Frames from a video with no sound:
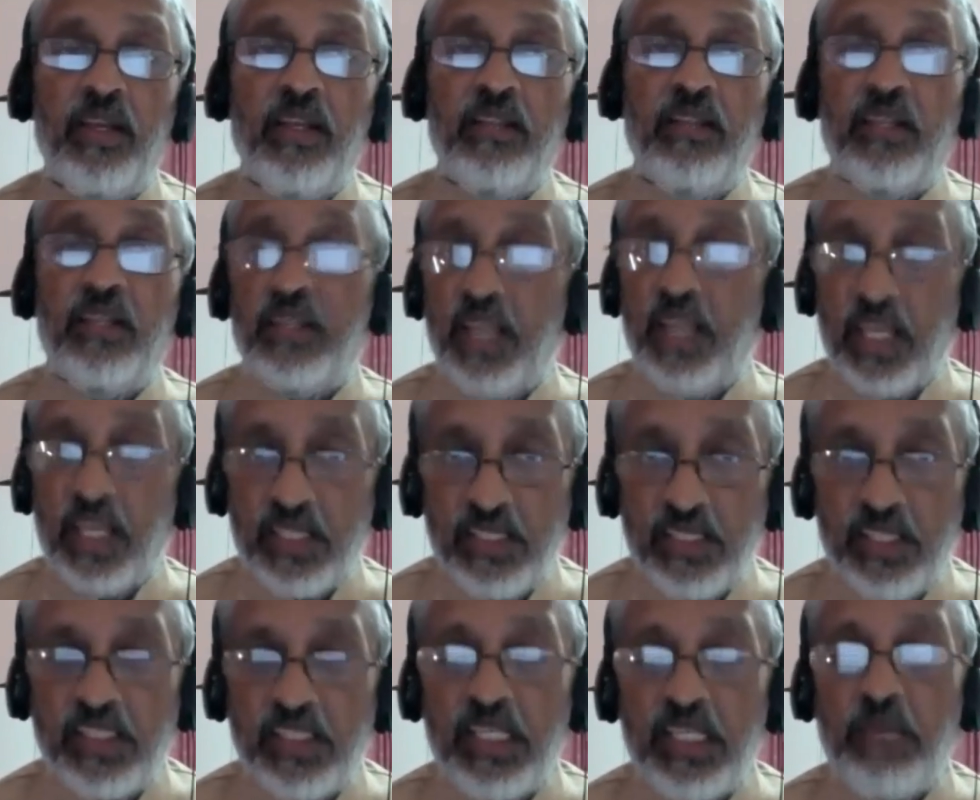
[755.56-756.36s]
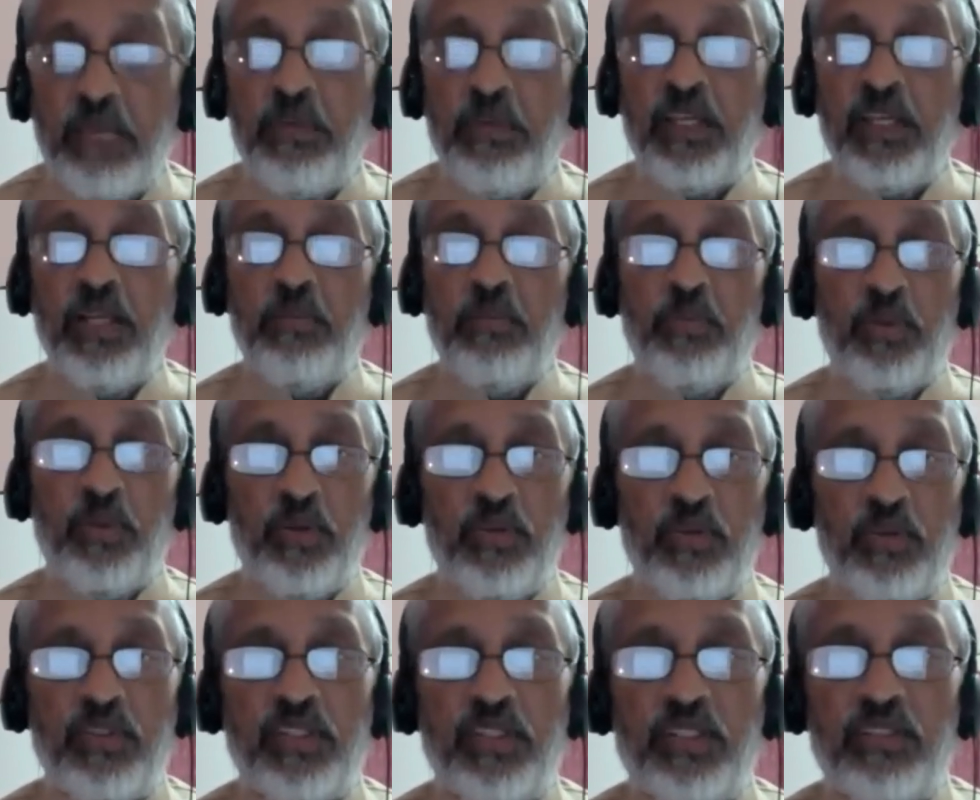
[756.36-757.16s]
The next is chemical
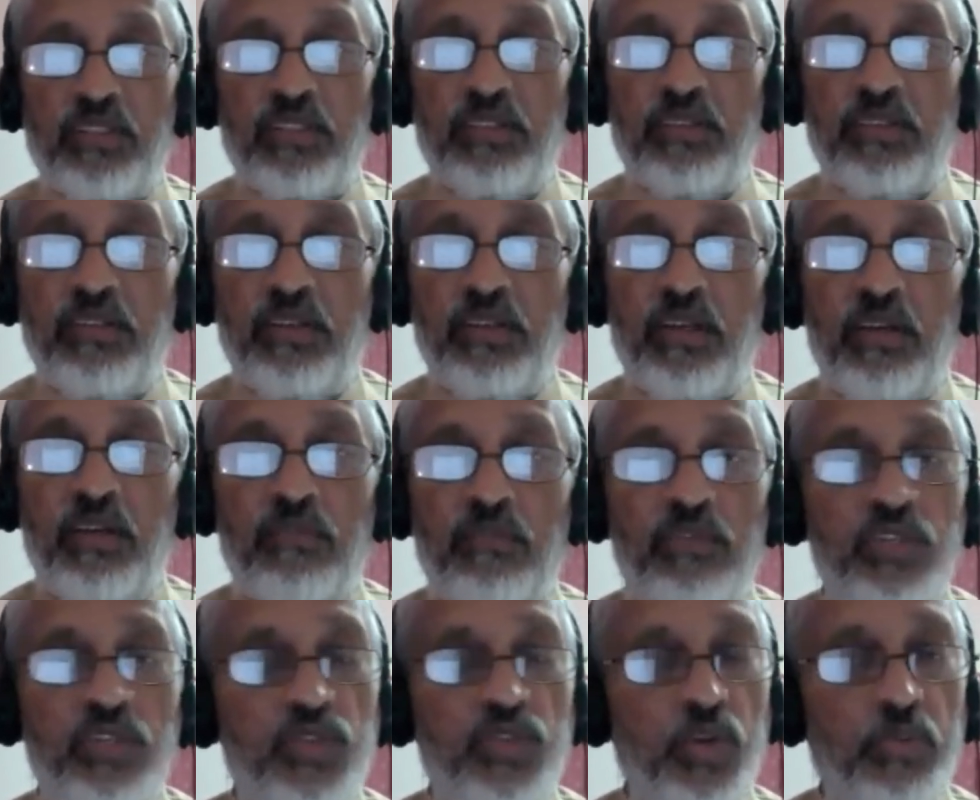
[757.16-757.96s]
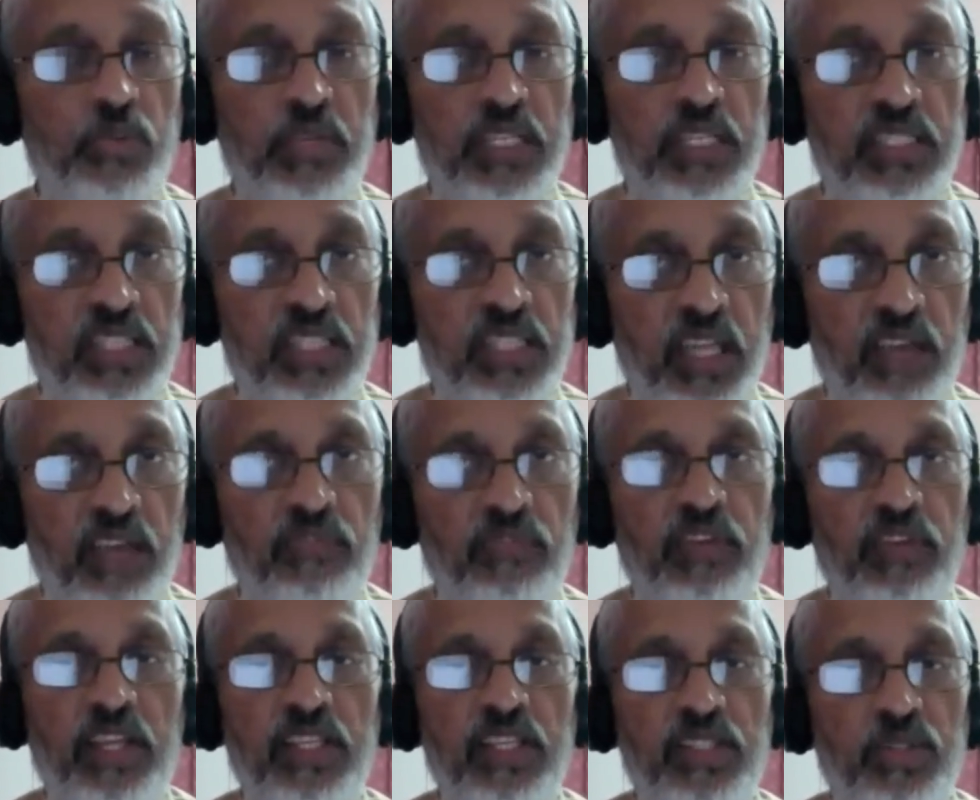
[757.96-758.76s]
pollution, which would be
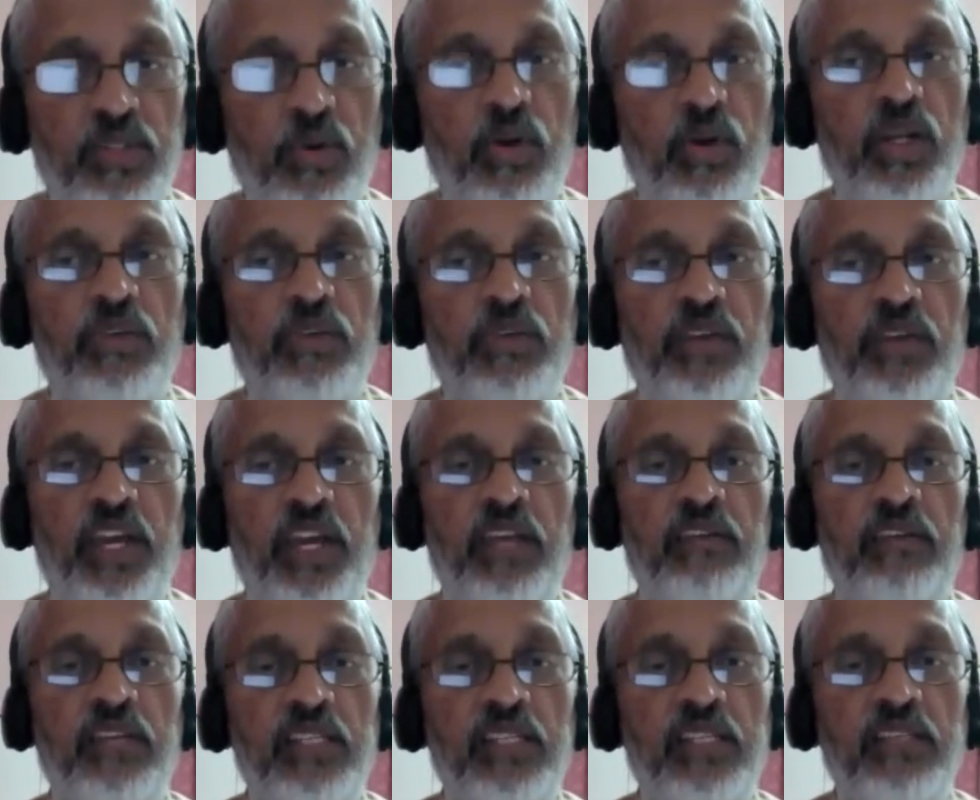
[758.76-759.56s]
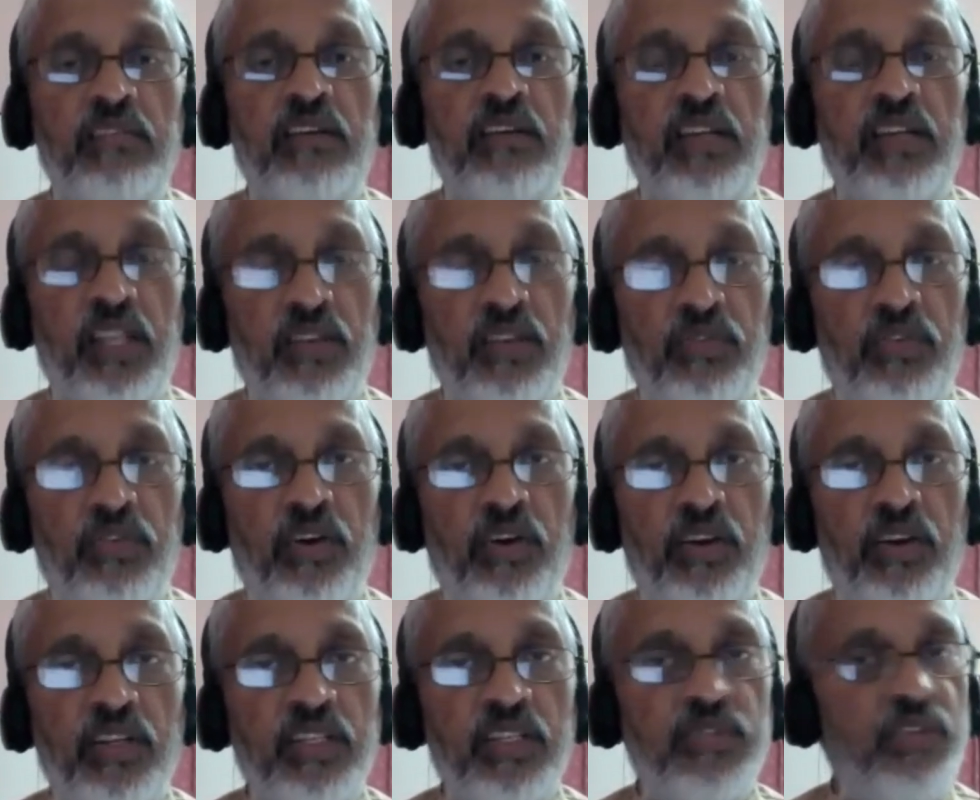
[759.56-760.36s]
safely stored away in regenerating
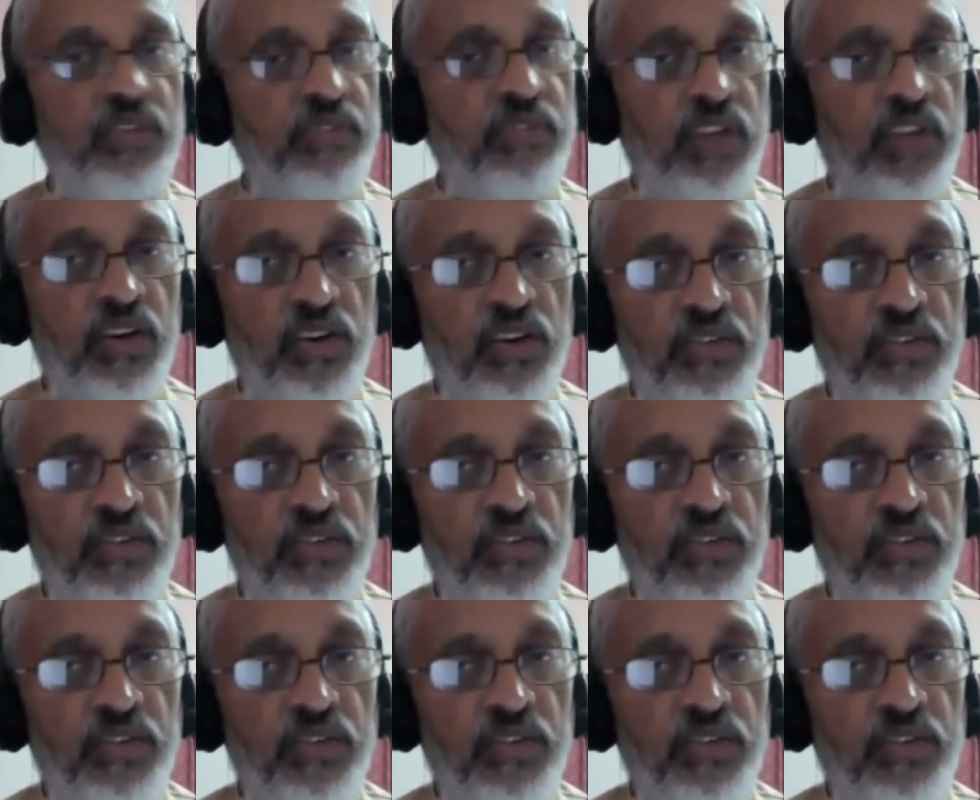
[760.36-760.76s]
forests when we go